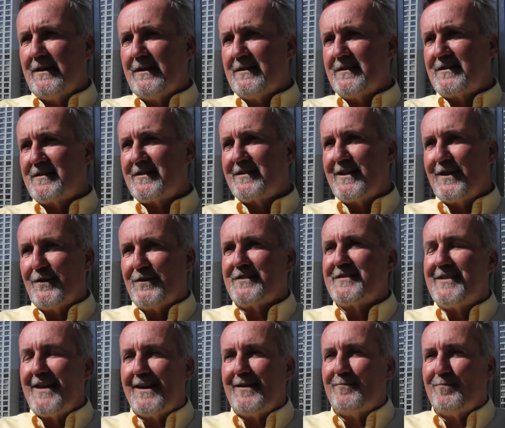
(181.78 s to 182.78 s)
skill
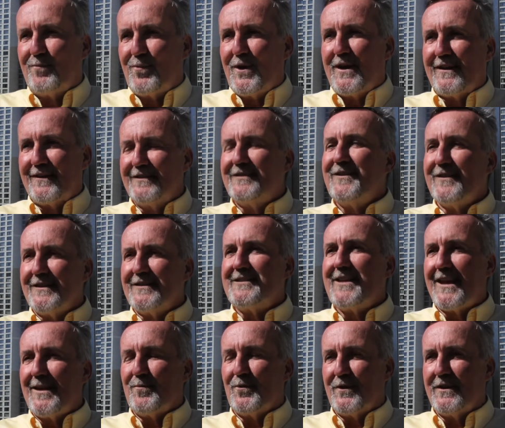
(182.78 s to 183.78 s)
set brings to the
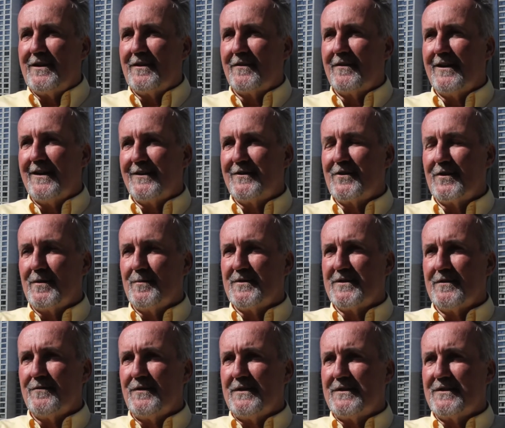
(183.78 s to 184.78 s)
table here in terms
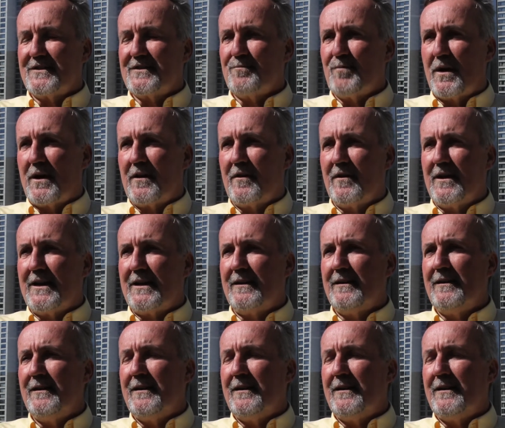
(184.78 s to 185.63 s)
of inspiring